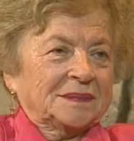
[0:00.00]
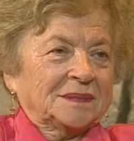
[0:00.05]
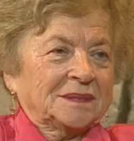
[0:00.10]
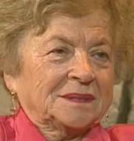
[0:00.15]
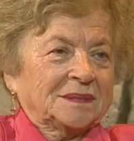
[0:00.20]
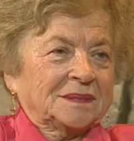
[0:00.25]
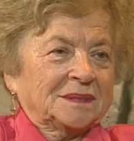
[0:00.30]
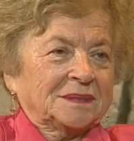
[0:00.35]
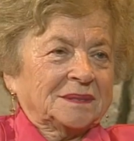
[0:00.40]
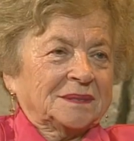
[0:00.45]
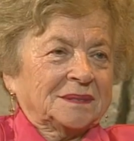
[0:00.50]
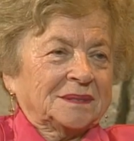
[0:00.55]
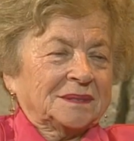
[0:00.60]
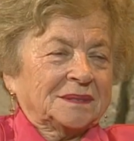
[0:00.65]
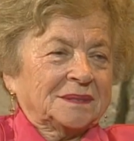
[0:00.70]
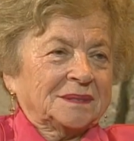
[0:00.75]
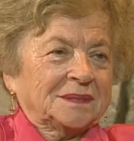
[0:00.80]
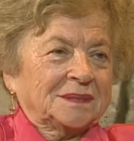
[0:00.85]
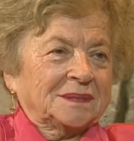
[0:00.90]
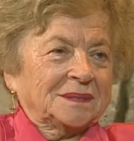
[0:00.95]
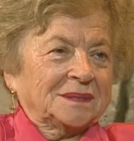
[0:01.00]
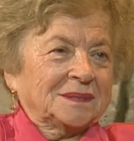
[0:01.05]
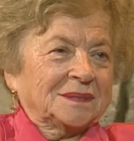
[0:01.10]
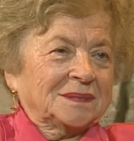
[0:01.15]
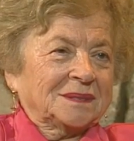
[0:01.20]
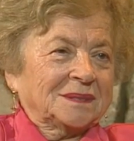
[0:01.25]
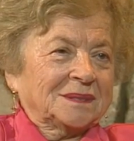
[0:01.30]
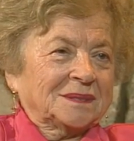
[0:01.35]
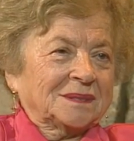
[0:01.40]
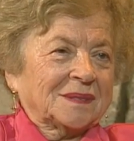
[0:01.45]
And?
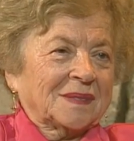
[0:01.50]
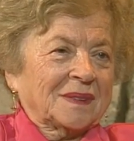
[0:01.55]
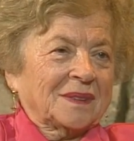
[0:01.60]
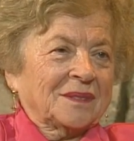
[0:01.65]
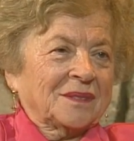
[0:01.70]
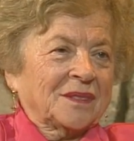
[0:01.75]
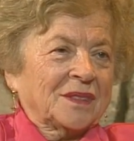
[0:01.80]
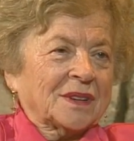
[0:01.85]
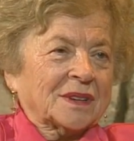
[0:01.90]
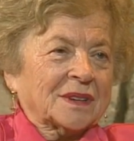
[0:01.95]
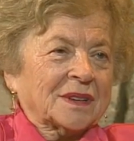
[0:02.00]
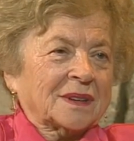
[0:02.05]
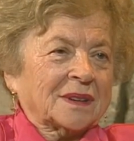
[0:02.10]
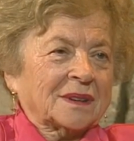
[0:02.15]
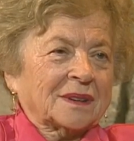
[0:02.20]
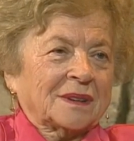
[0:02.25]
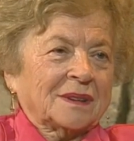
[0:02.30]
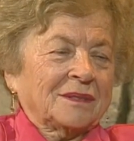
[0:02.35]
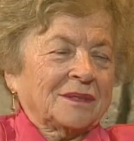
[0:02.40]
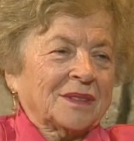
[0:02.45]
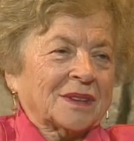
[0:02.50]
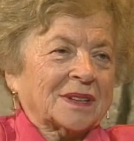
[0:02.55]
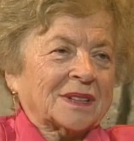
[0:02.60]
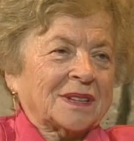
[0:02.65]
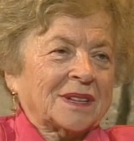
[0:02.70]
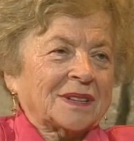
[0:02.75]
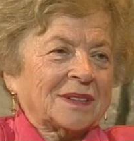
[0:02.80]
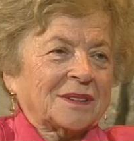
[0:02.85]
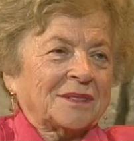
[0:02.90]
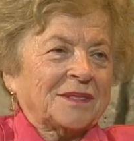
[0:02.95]
Worked,
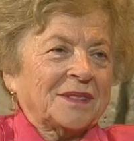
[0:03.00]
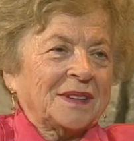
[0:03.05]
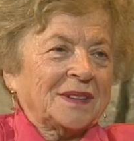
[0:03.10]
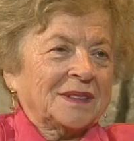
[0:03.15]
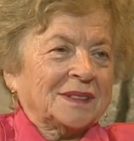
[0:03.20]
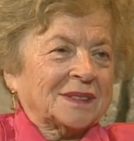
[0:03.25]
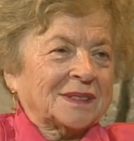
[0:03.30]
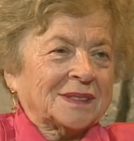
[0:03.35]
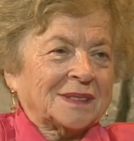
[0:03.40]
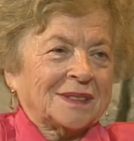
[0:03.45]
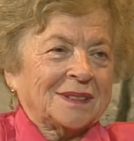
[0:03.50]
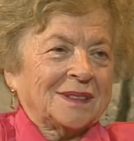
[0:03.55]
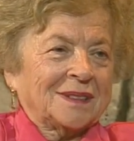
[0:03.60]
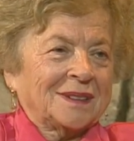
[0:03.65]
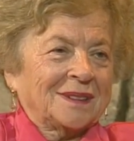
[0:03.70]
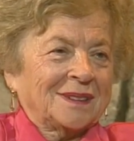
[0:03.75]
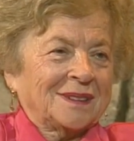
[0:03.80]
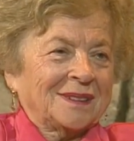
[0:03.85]
worked in the fields,